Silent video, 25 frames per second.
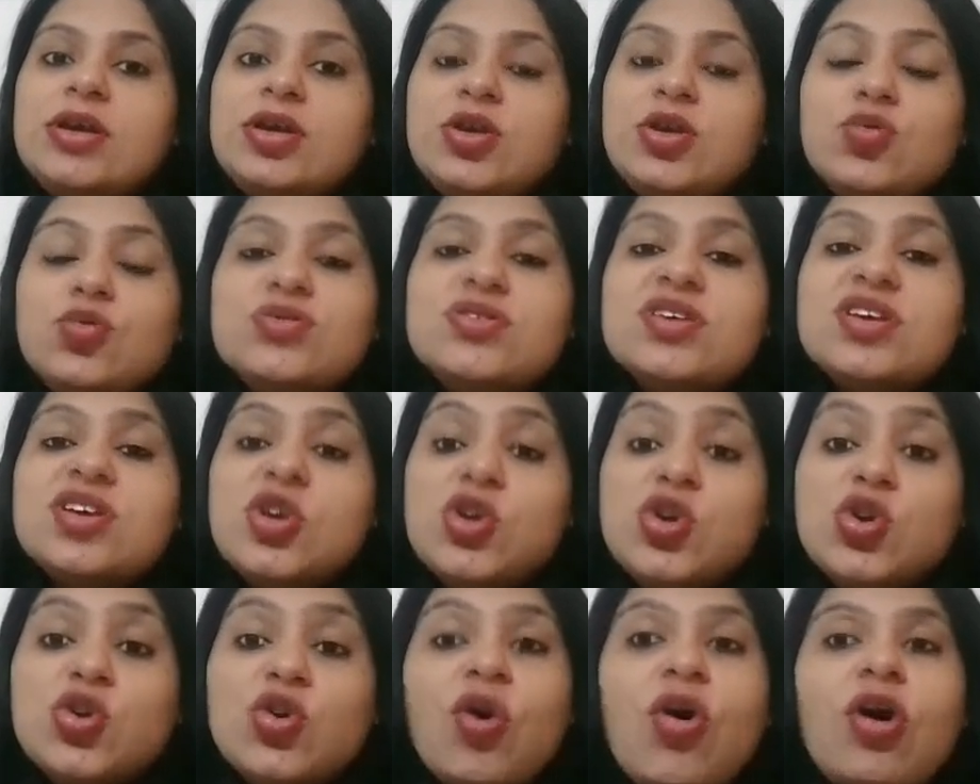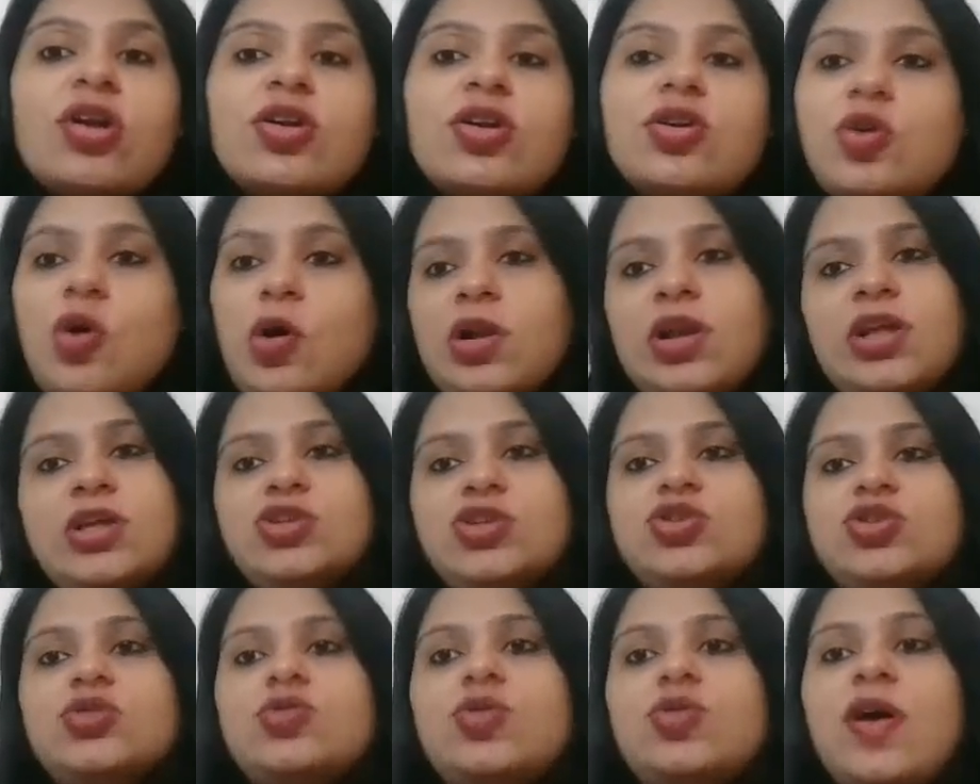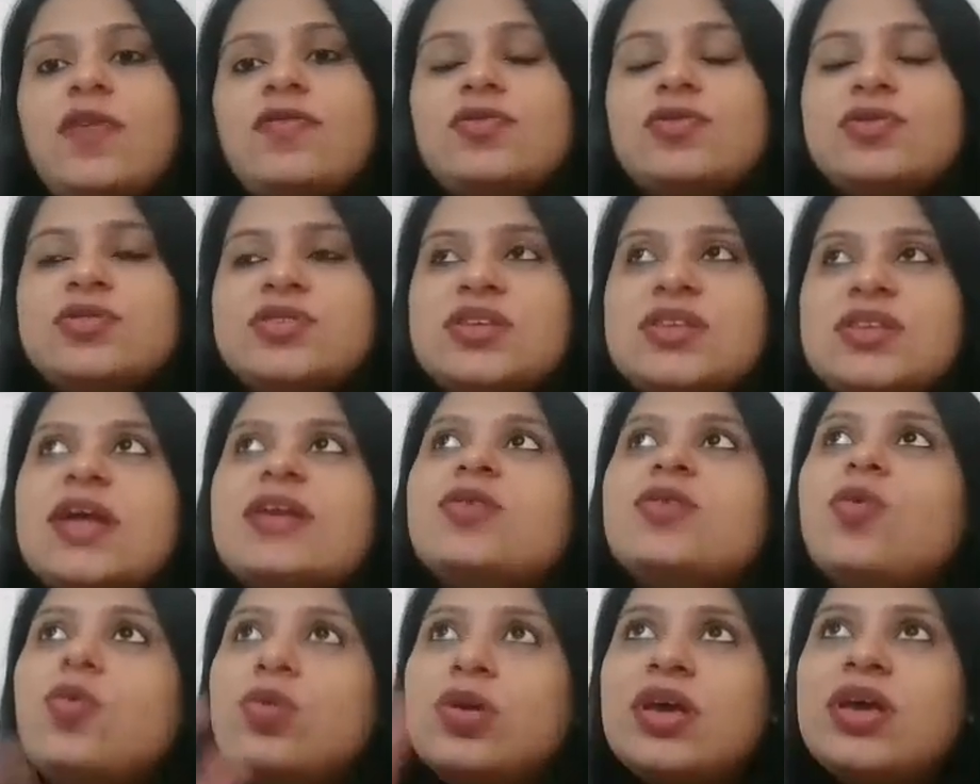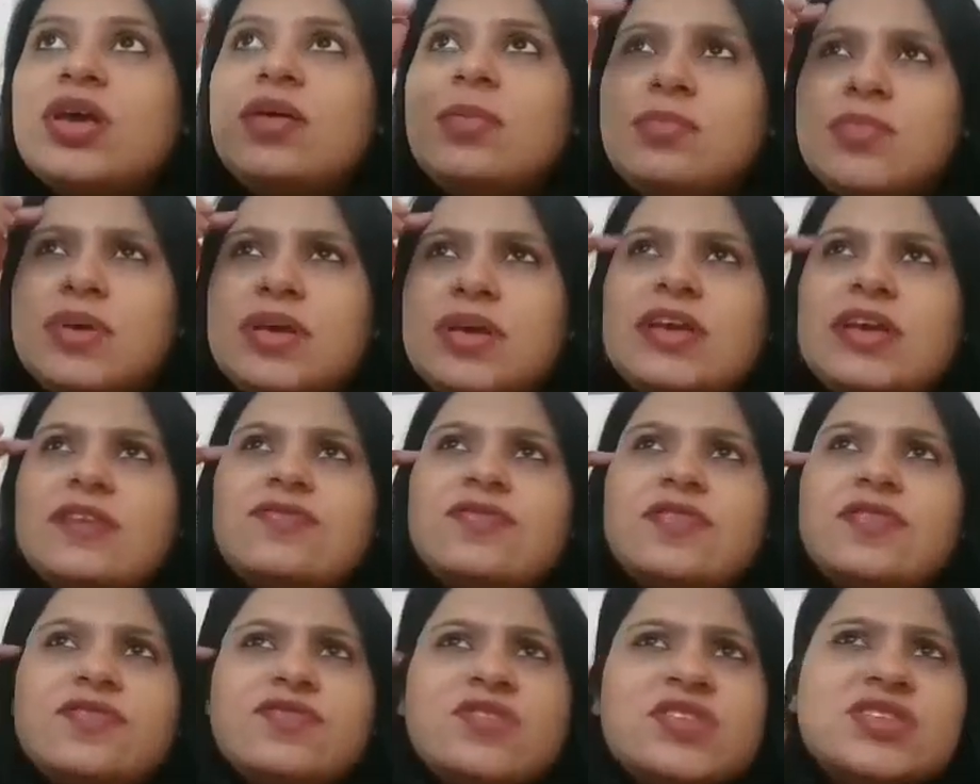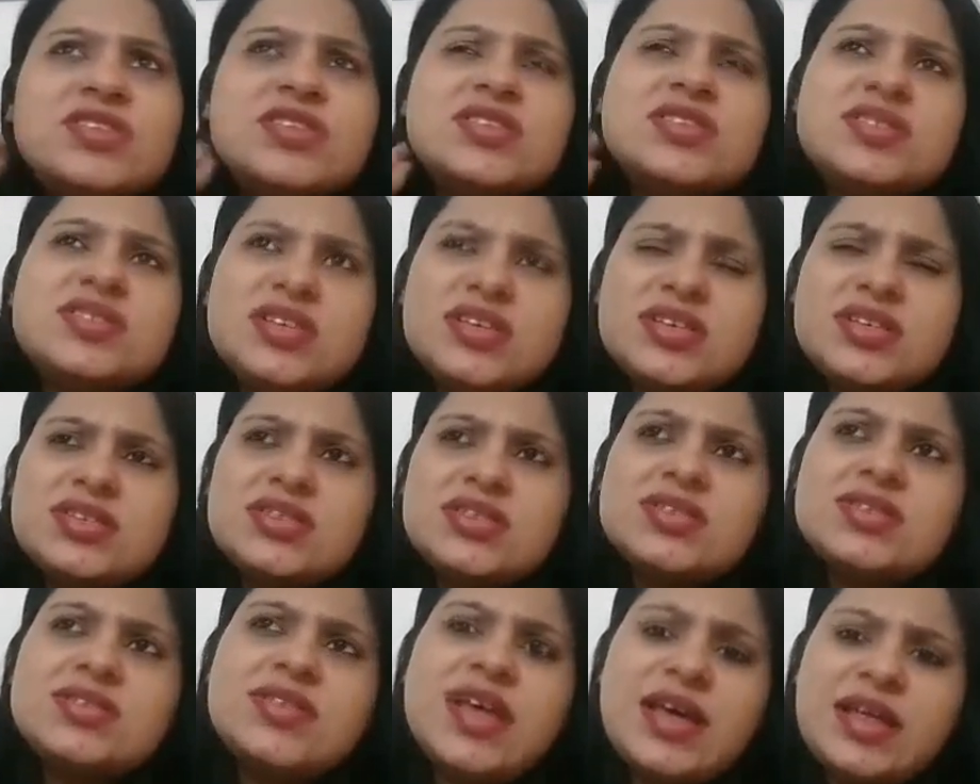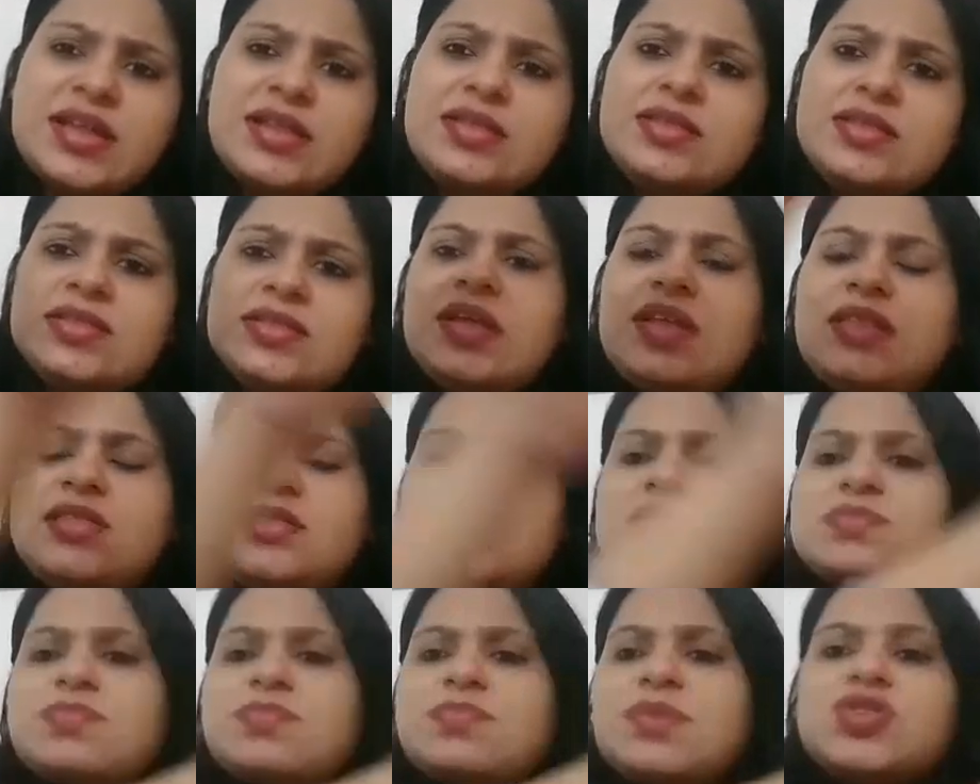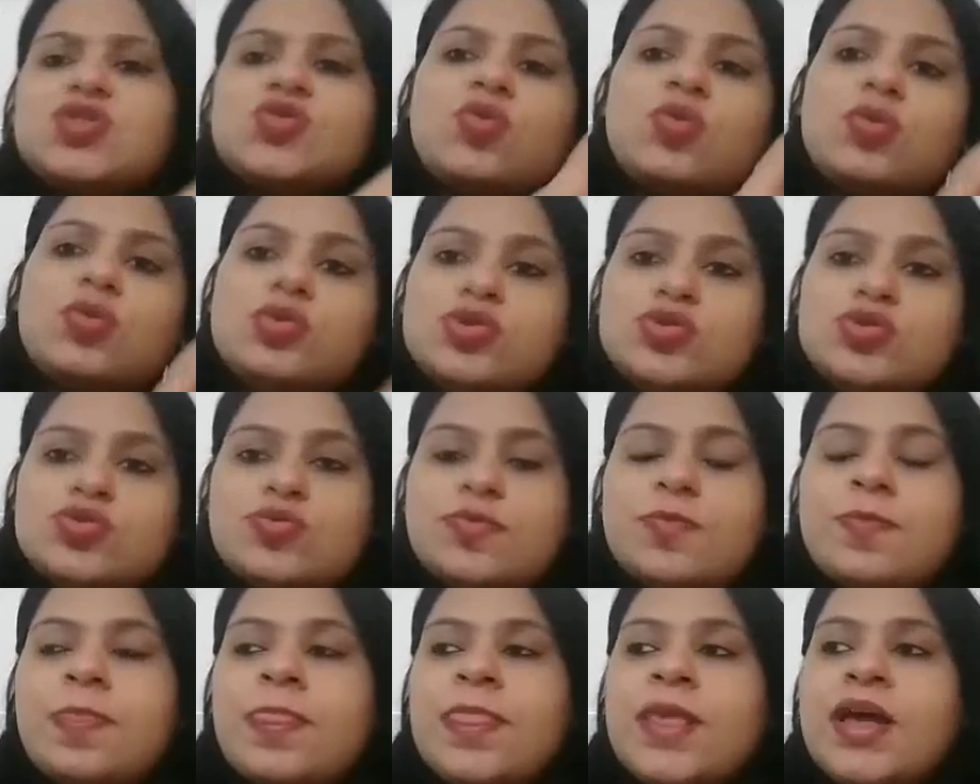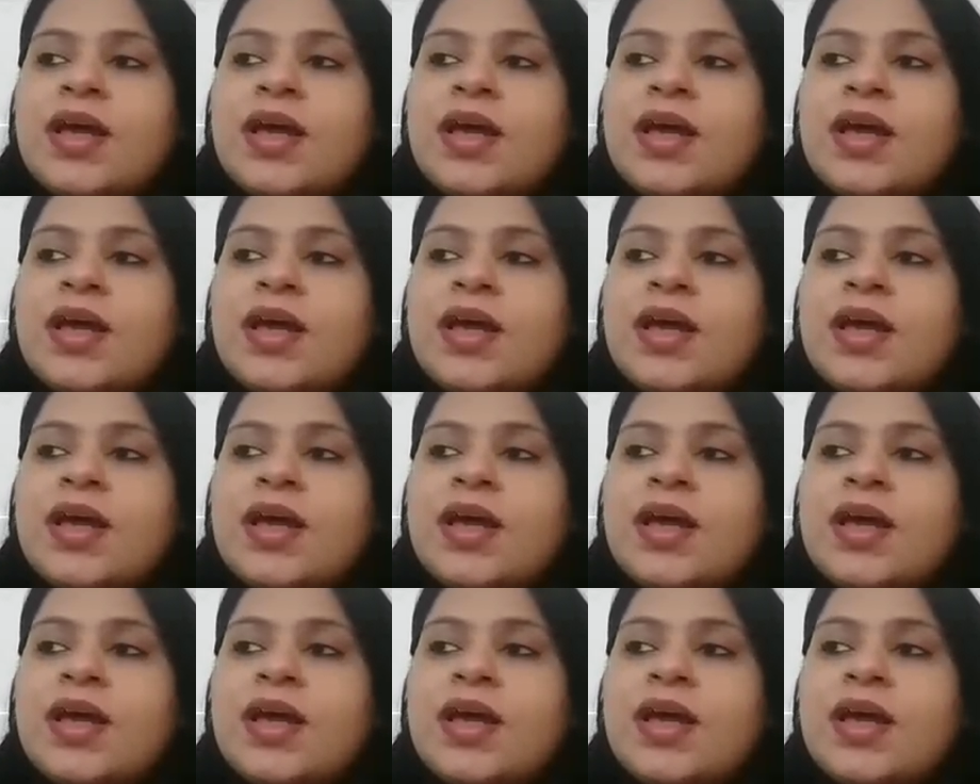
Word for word: Using your knowledge, you have to say that, okay, if, if this is this, then then this must hold true.